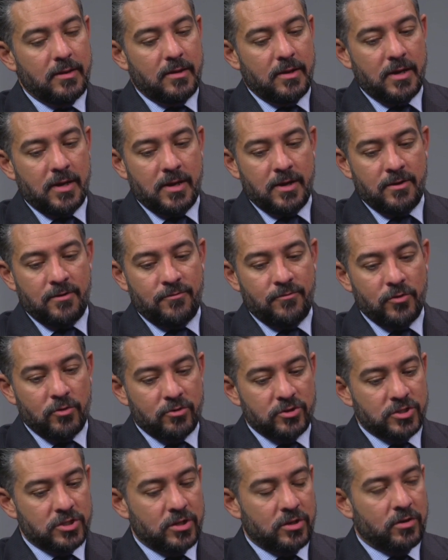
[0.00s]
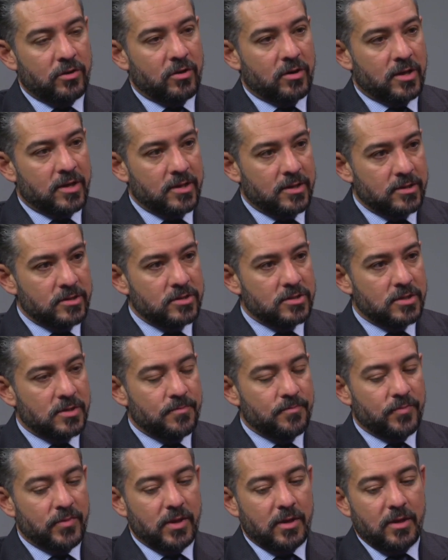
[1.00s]
uh, focusing on our kids,
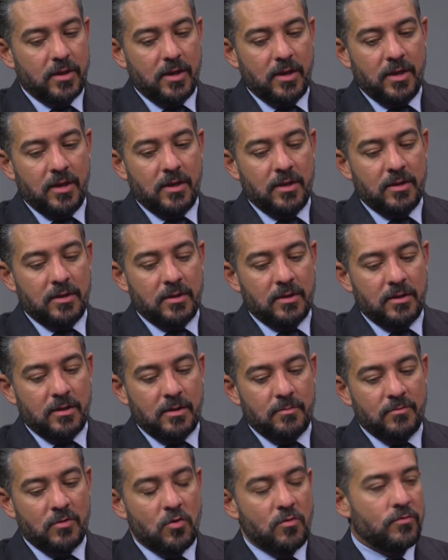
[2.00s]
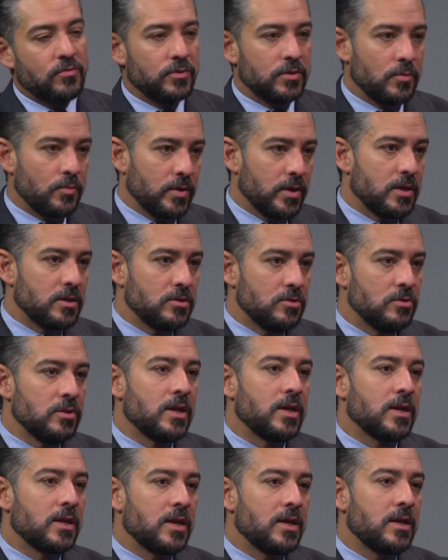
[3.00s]
and uh, I'm hopeful that we can do
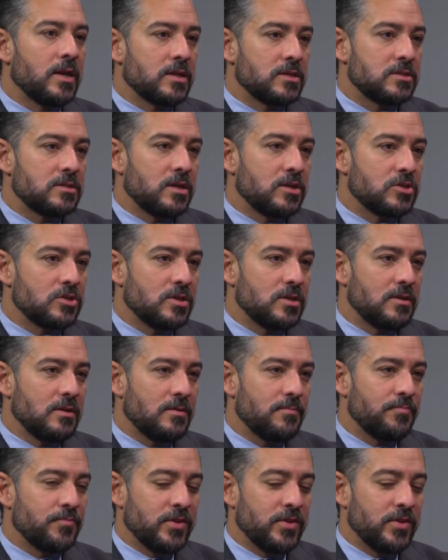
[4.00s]
that again next session.